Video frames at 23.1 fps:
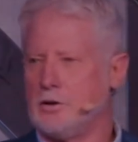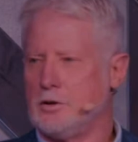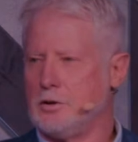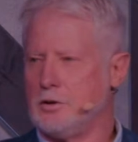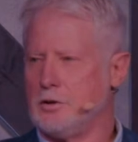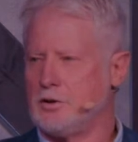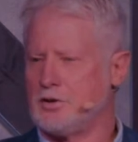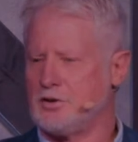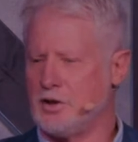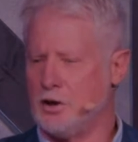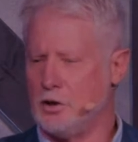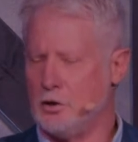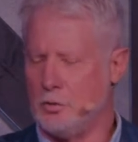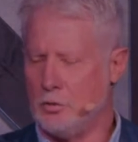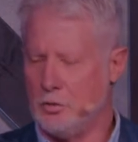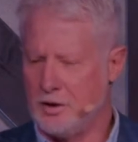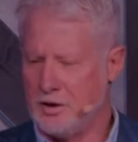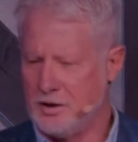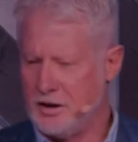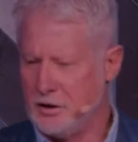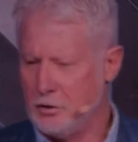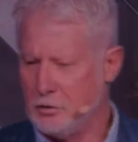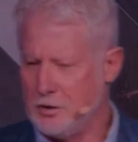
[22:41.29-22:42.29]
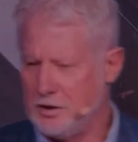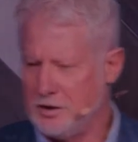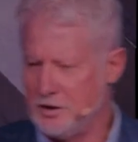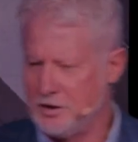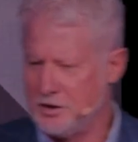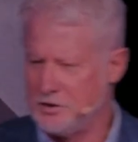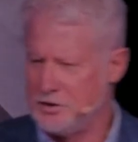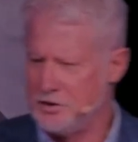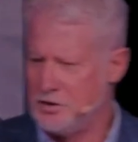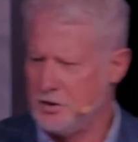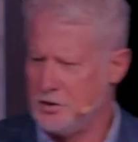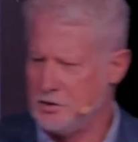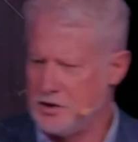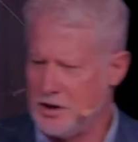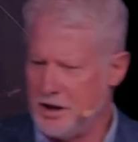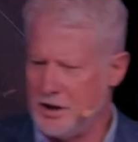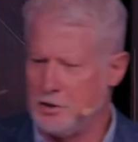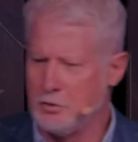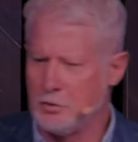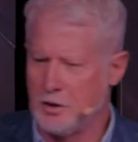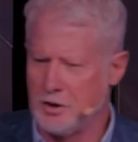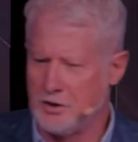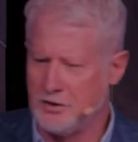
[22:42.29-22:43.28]
So I go into
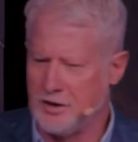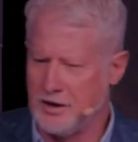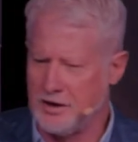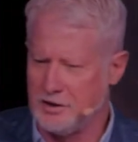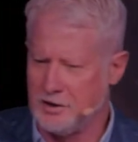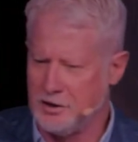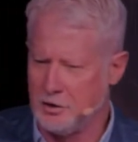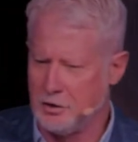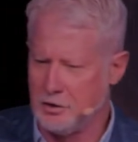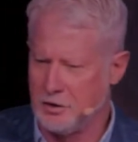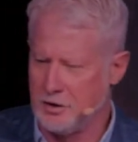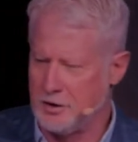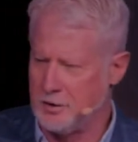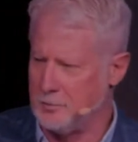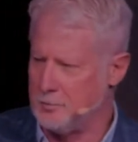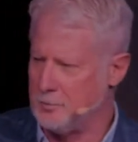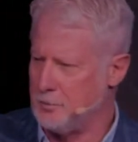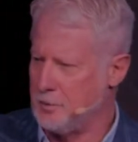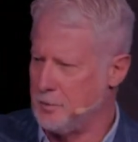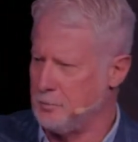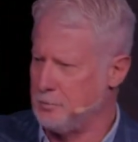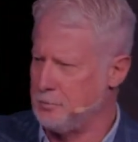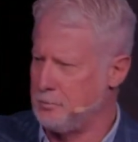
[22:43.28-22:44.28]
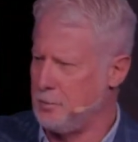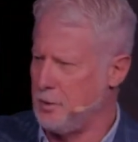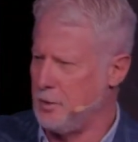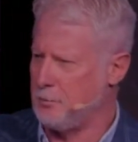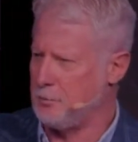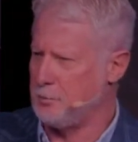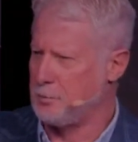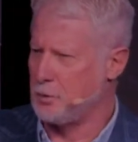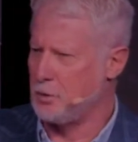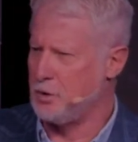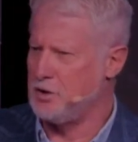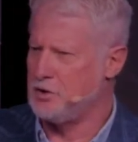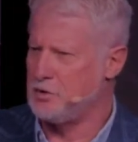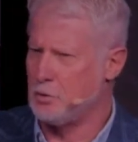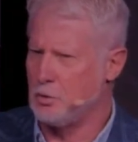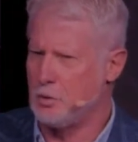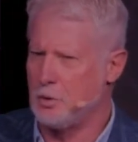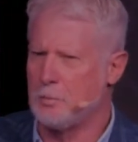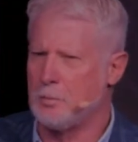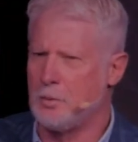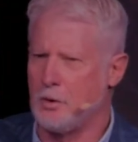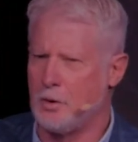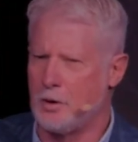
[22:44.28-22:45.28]
January of that year and I'm, I'm, I'm pretty torn
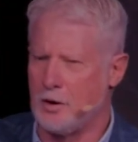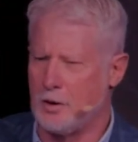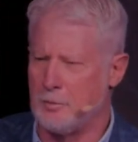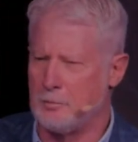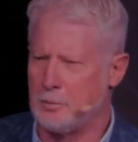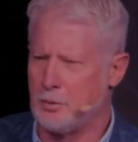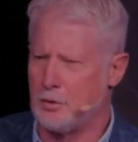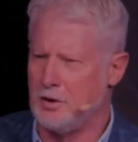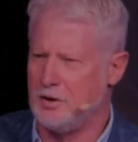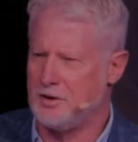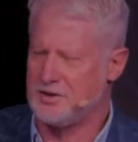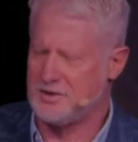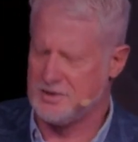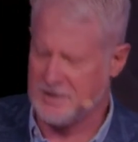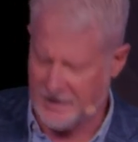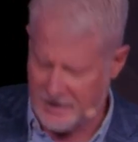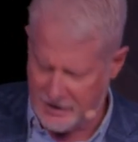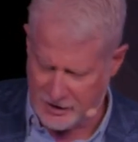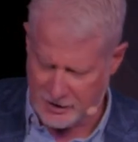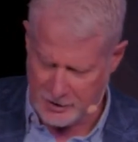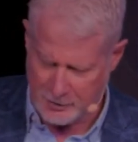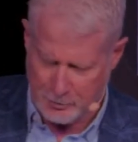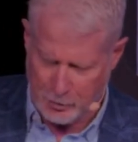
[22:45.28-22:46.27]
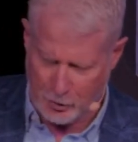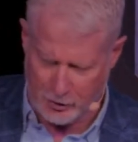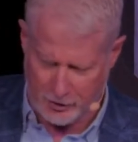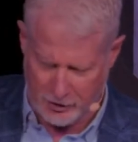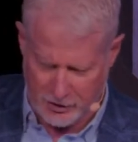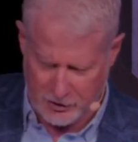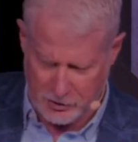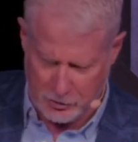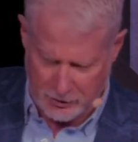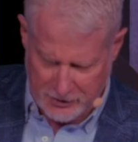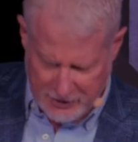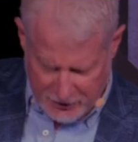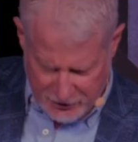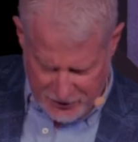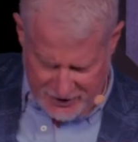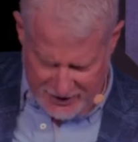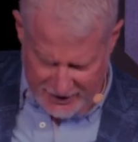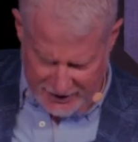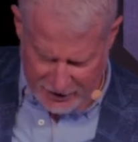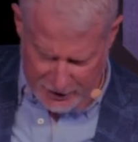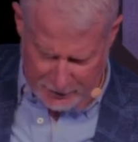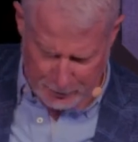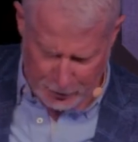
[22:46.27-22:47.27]
apart. I'm pretty taken apart. Not torn apart, I was
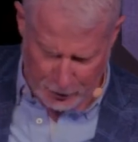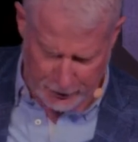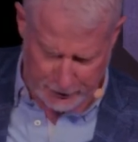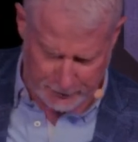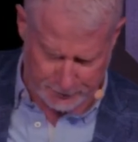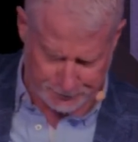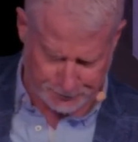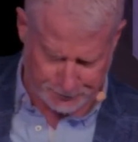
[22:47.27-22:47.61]
taken apart.